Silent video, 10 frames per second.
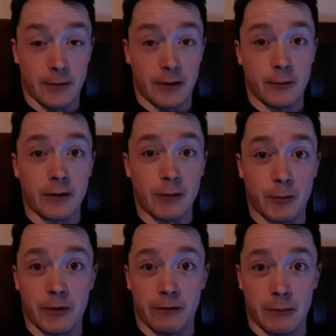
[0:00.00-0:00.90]
will come up
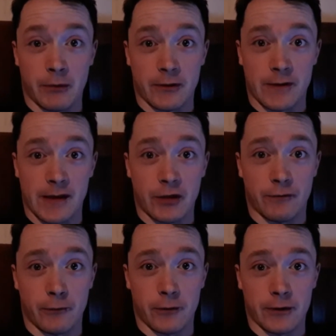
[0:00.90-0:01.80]
with the right pronunciation
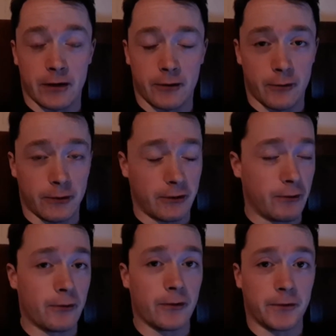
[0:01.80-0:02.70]
for it. I'll go and
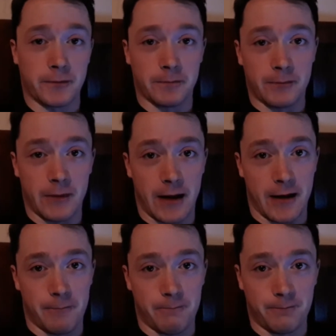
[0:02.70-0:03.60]
Google
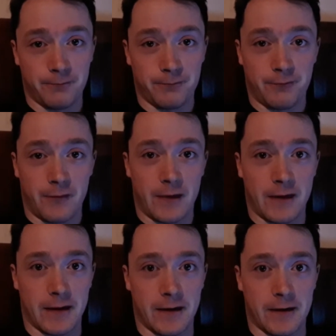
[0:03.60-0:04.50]

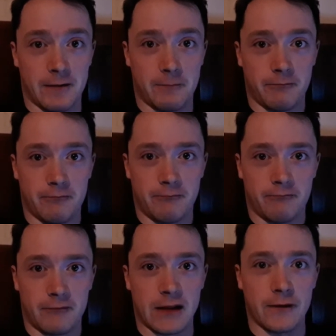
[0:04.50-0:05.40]
the
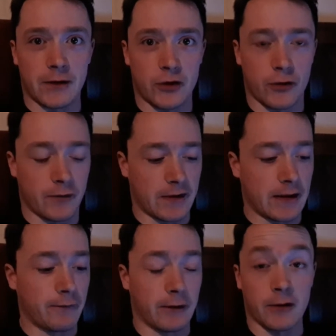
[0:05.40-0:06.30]
TV show and see
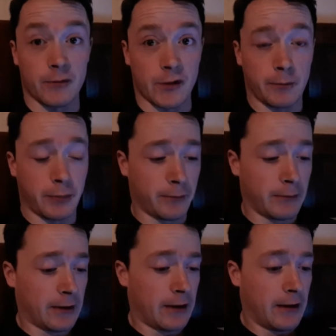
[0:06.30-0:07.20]
if it comes up.
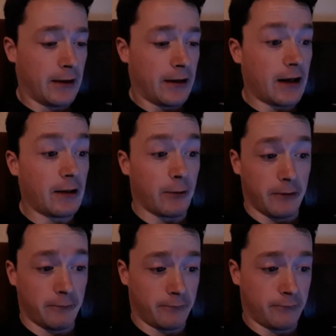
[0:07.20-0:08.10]
Anyway,